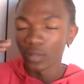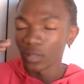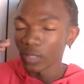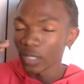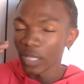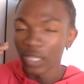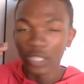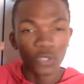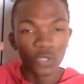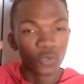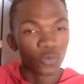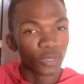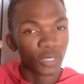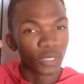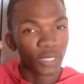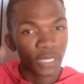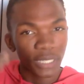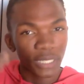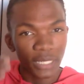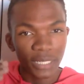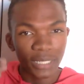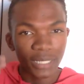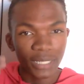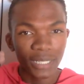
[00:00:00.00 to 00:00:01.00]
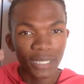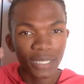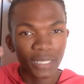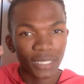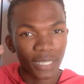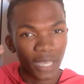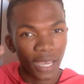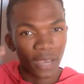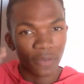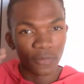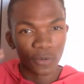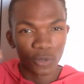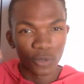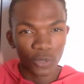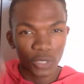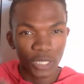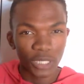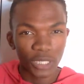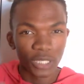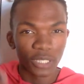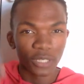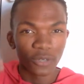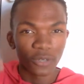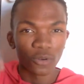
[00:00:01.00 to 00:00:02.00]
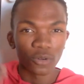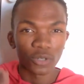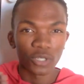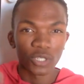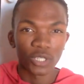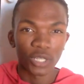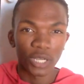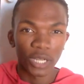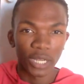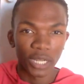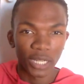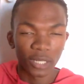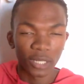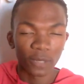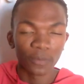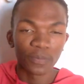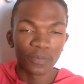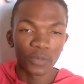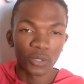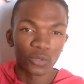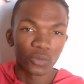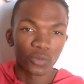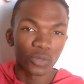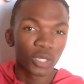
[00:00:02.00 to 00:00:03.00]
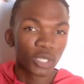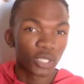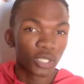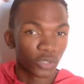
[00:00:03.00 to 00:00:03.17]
Then you need to have a routine in order to help you